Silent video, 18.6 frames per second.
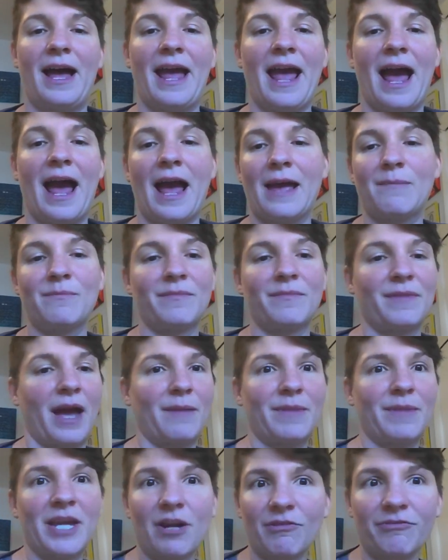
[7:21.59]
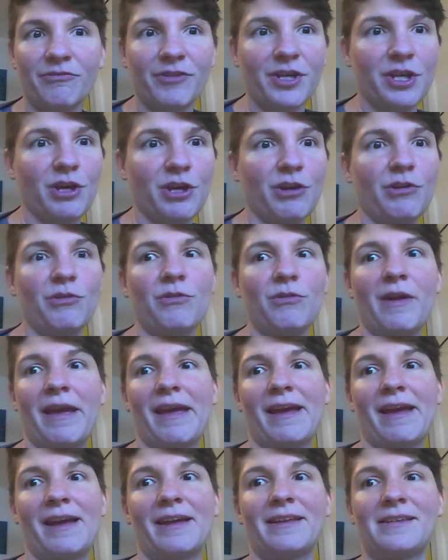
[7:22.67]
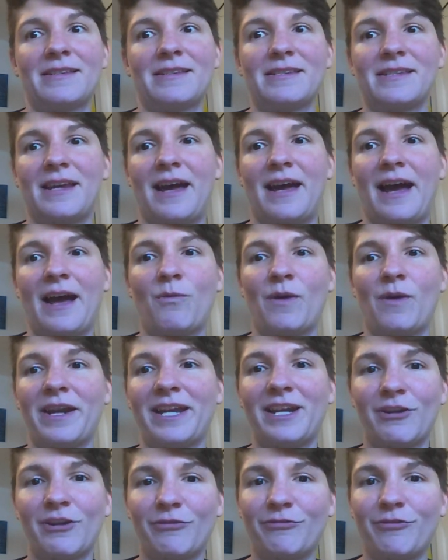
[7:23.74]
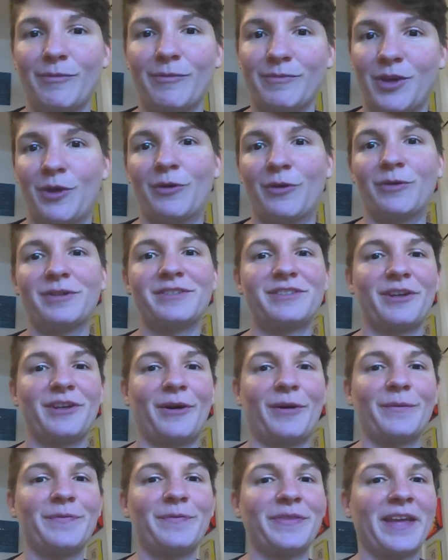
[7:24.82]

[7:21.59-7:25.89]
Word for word: I'm I'm here for you and I want to hear from you. So